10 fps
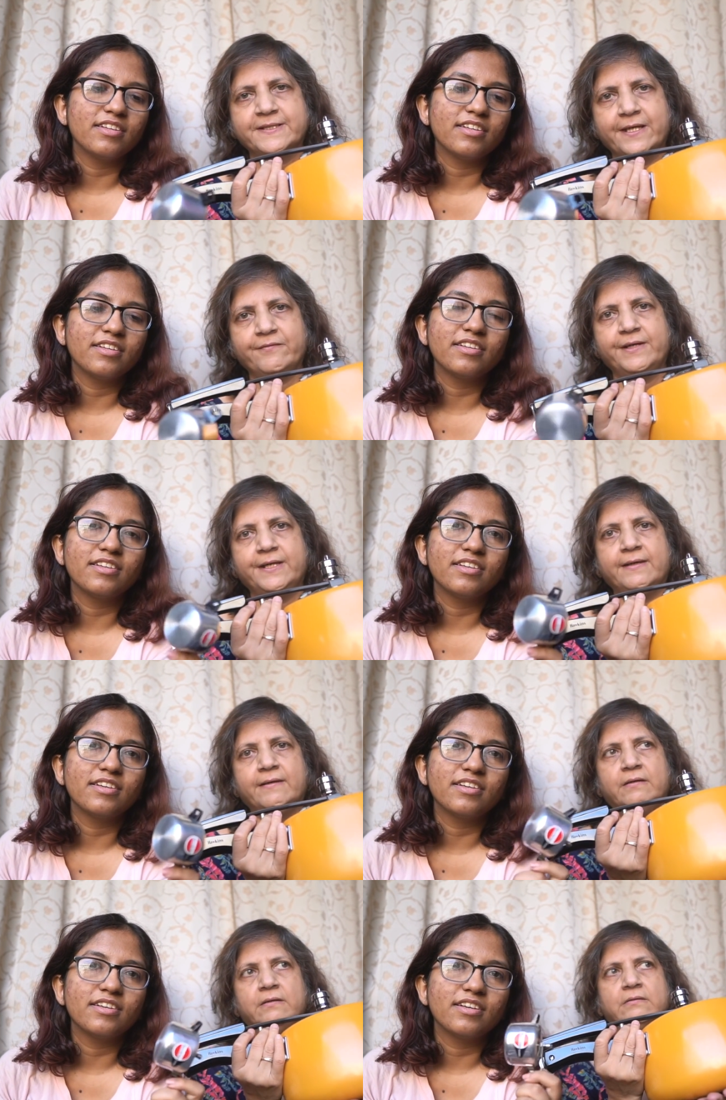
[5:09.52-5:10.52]

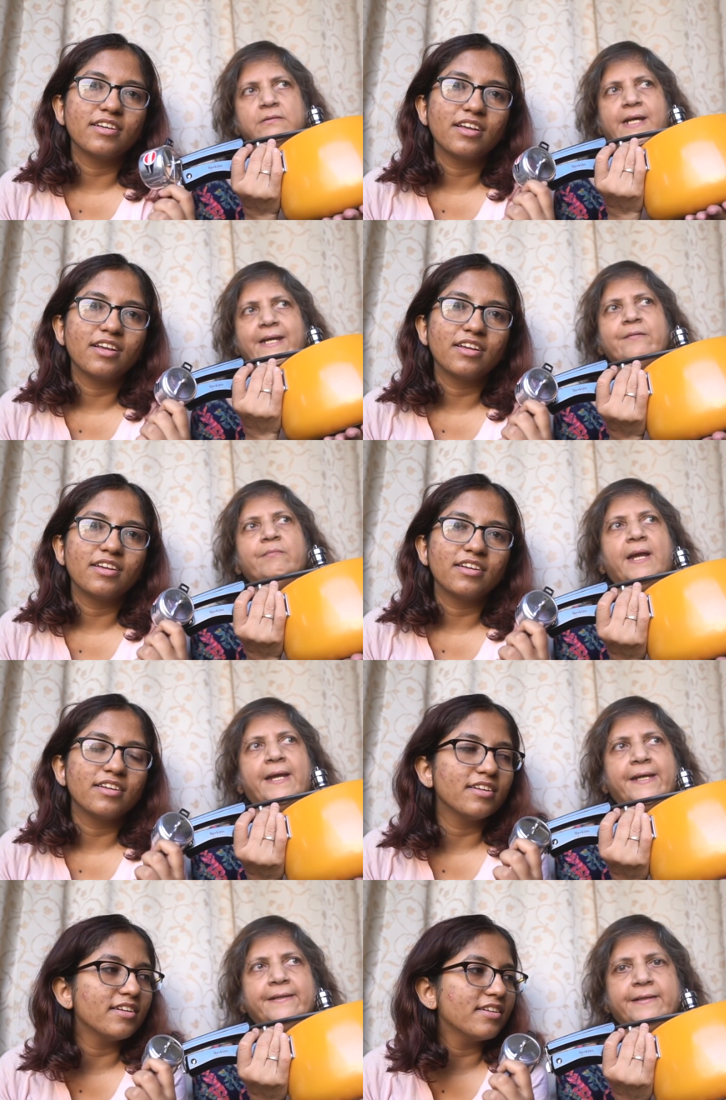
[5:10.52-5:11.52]
Speaker 1: saving uh, time
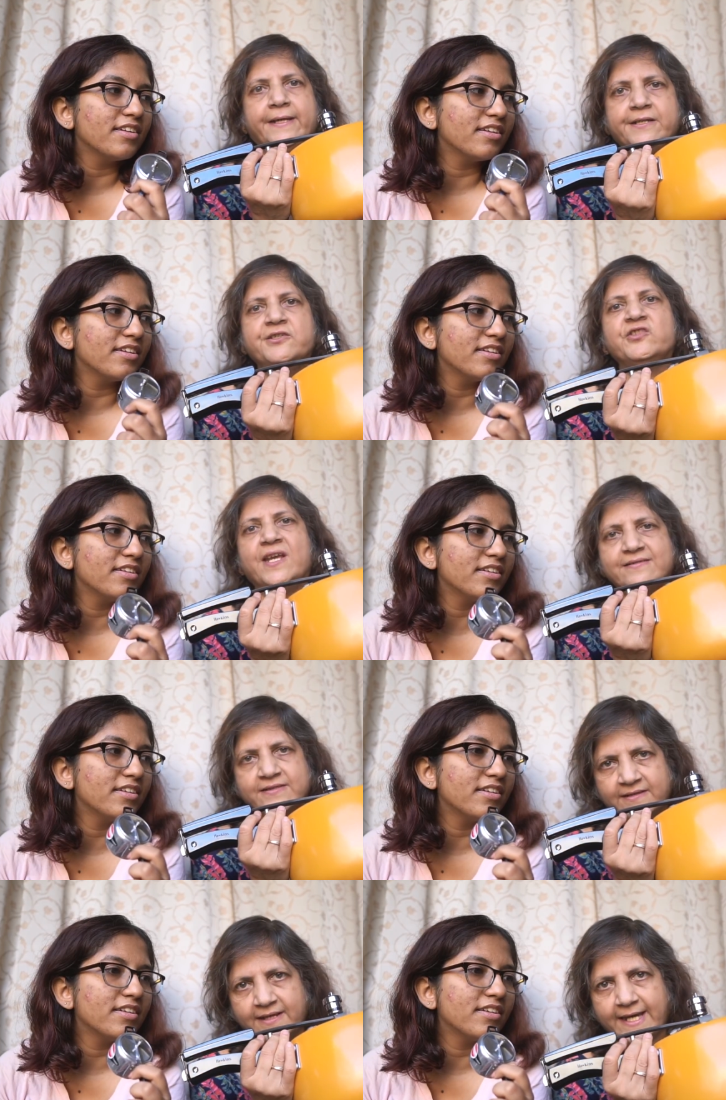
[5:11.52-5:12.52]
and energy as
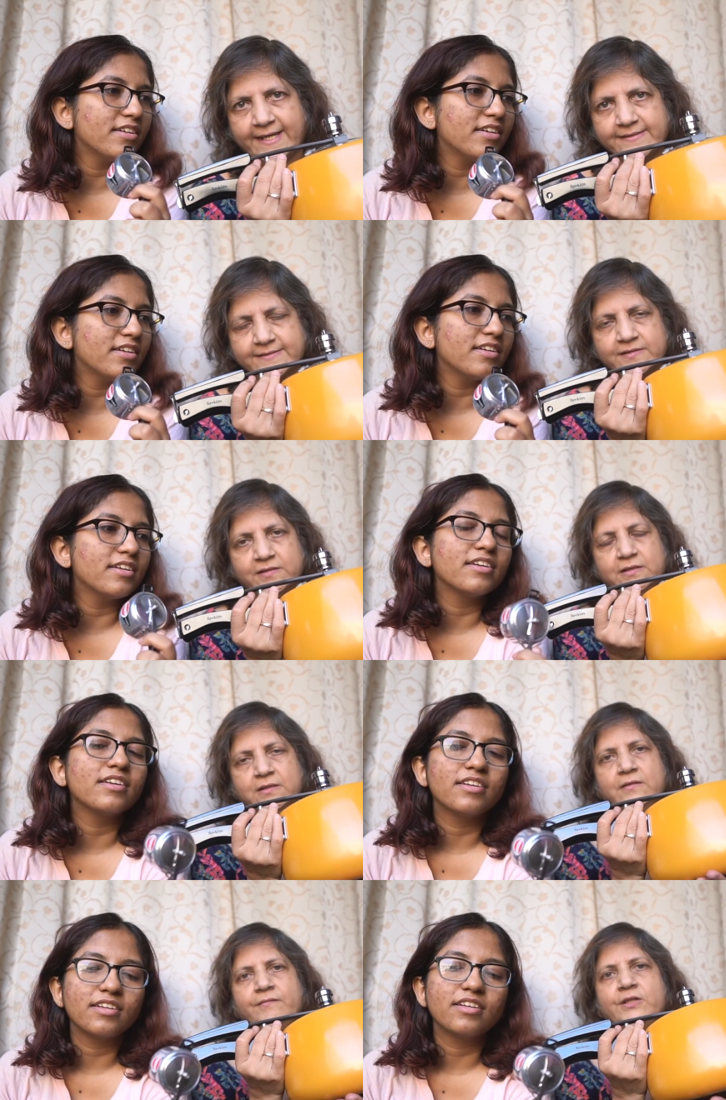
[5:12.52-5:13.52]
in gas
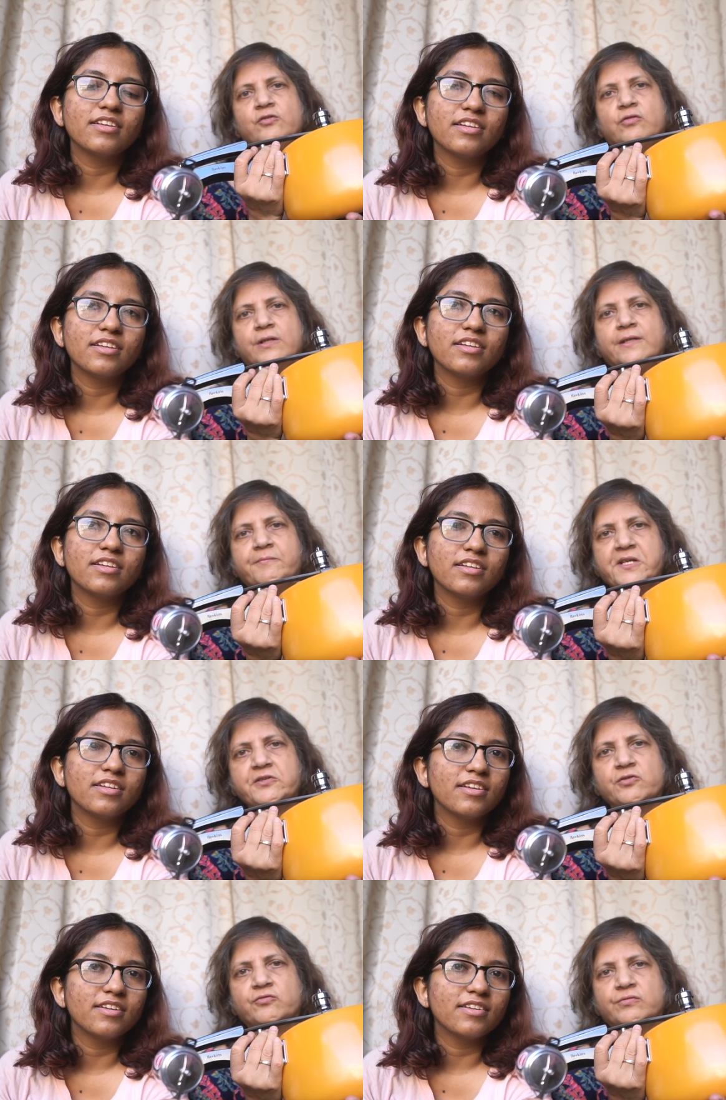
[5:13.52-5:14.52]
when you cook in a
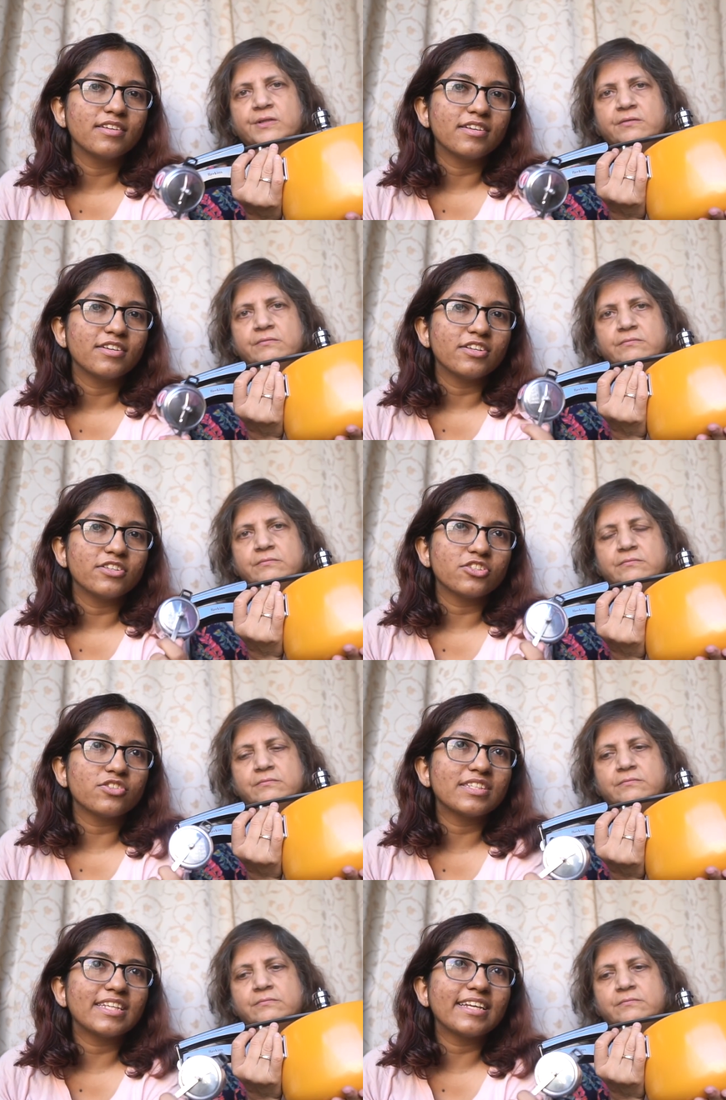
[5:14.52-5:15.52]
pressure cooker
Speaker 2: so
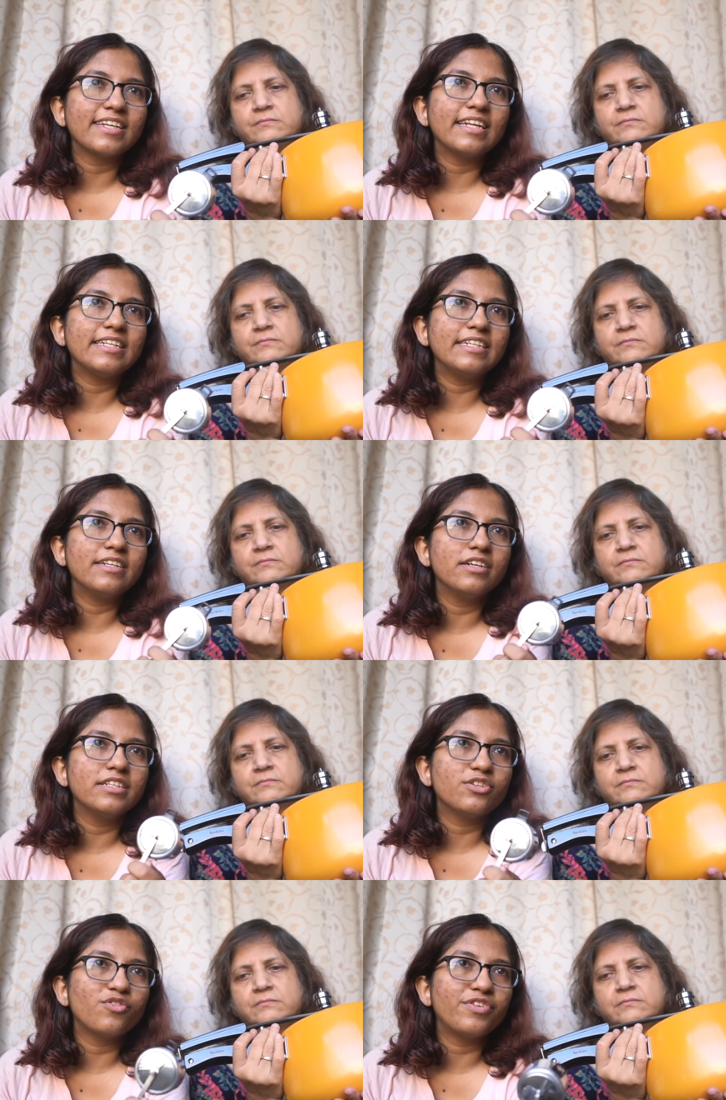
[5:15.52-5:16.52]
it's like really
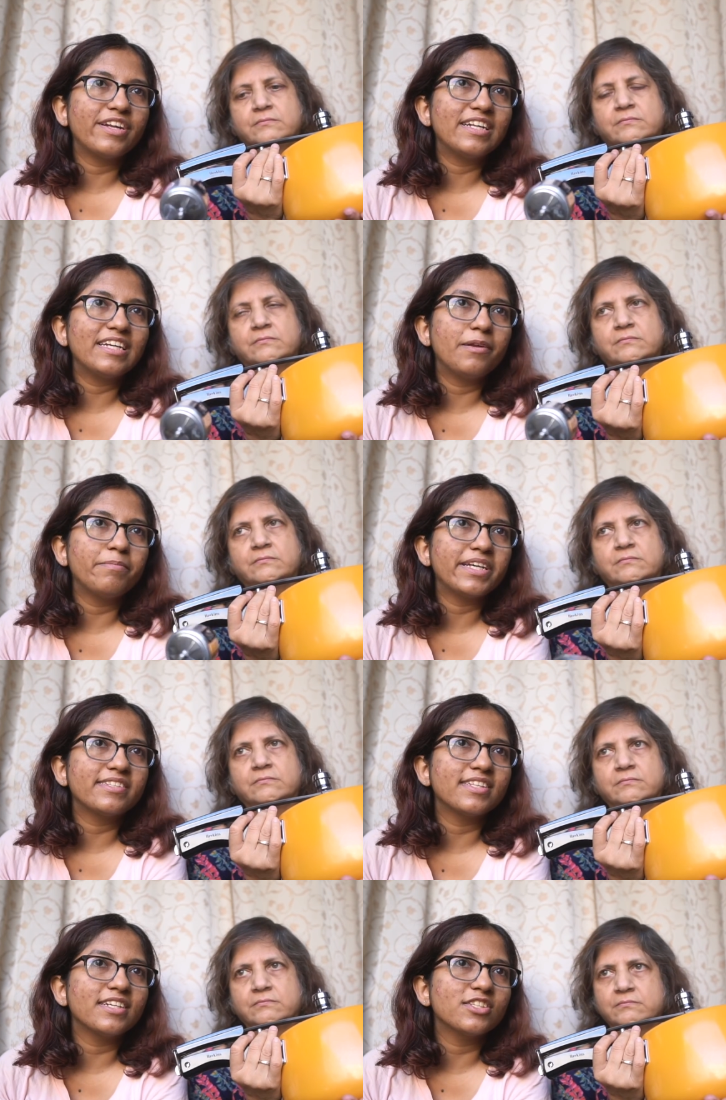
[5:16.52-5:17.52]
eco-friendly and
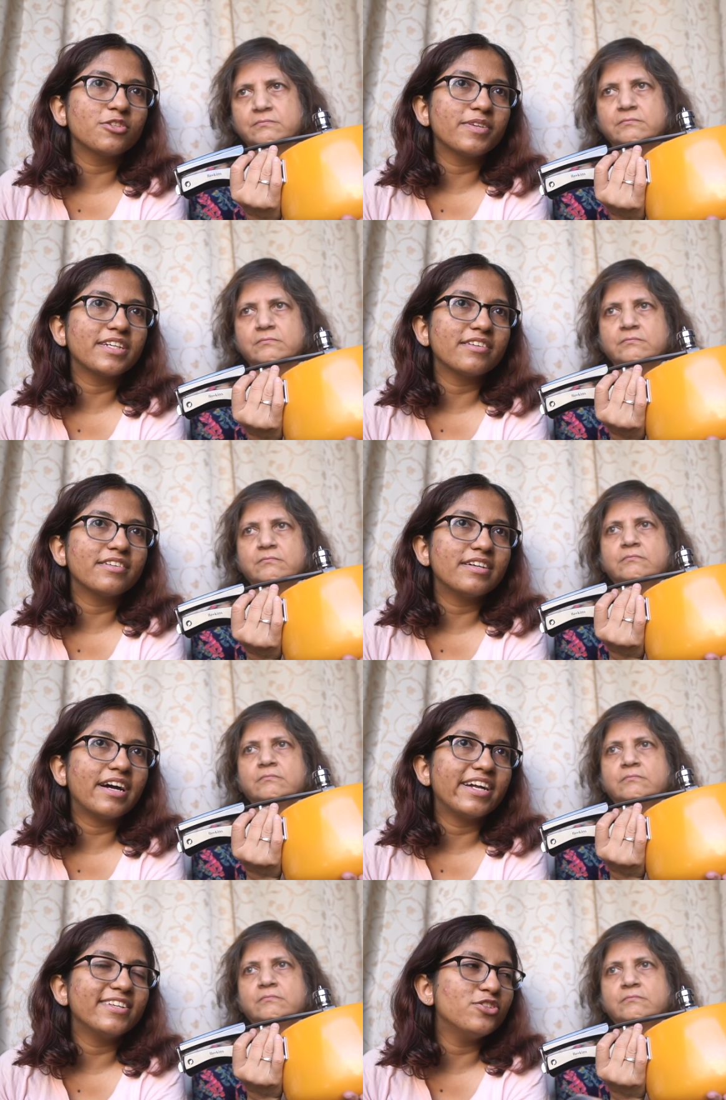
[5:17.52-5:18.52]
makes things quicker
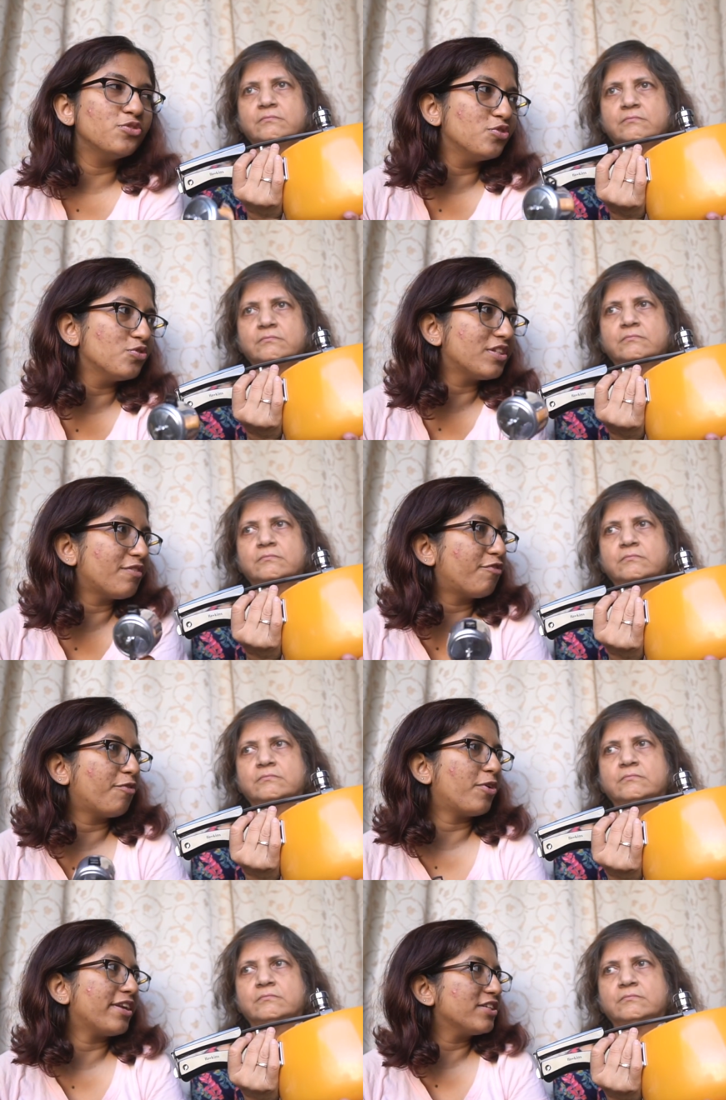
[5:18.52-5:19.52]
and you use it for
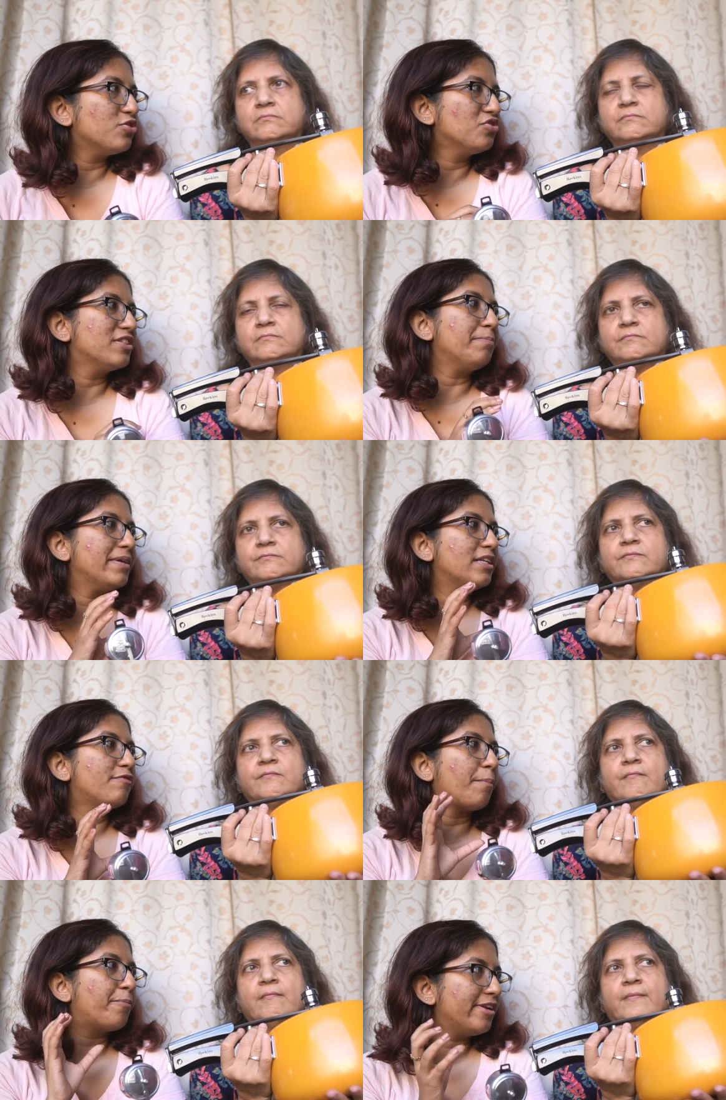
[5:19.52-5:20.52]
what like you use it mainly
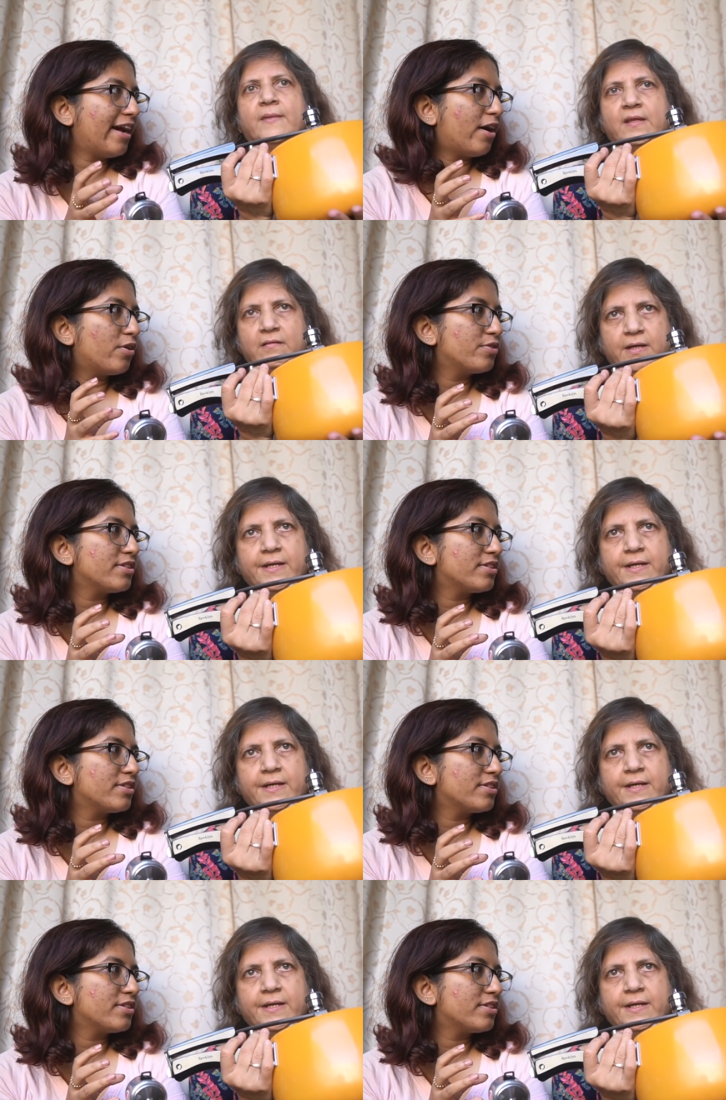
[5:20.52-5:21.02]
for pulao